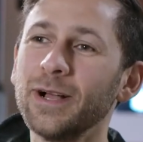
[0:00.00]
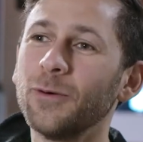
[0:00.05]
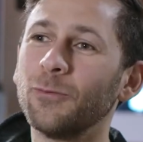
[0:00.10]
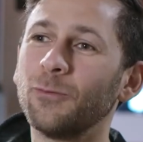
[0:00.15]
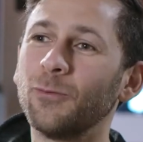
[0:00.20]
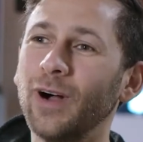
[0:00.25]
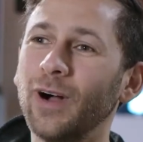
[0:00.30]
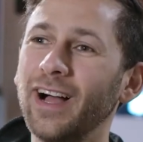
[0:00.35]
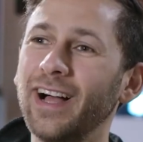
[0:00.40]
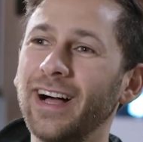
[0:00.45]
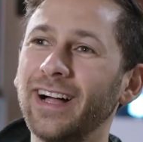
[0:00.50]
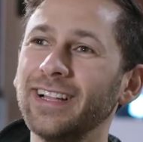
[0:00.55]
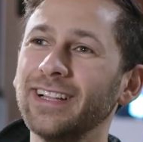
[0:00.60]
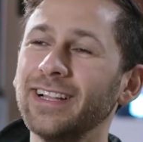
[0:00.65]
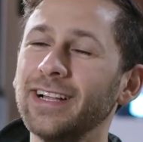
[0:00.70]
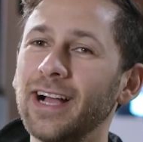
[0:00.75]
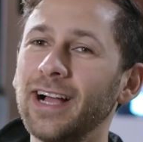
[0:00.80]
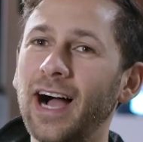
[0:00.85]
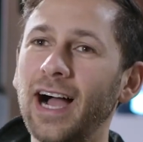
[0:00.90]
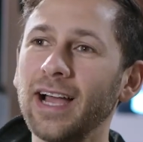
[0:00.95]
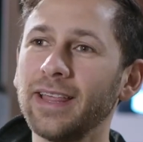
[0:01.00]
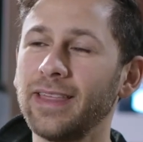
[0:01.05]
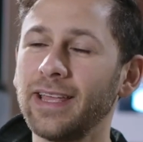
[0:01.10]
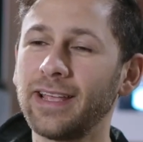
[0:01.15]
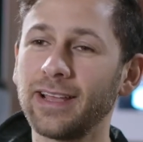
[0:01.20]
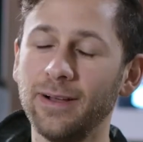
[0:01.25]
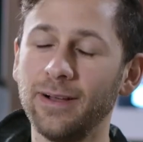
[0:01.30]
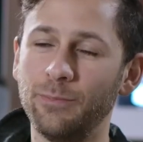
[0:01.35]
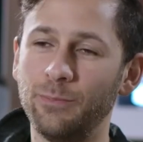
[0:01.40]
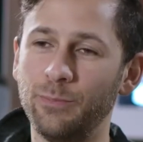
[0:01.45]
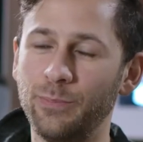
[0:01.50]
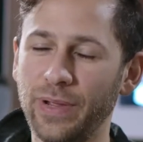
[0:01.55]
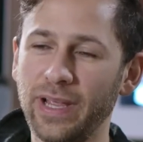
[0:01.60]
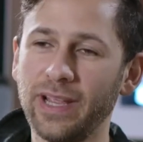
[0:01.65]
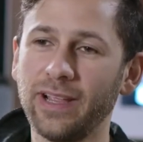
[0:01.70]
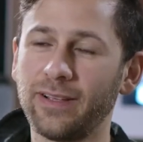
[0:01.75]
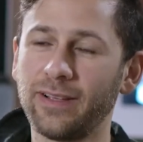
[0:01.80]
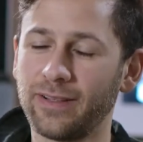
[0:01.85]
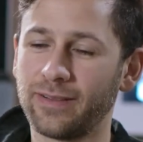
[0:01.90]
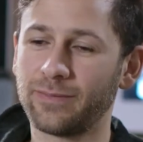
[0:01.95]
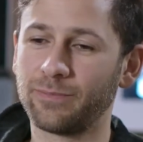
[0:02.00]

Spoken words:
Well, I think a big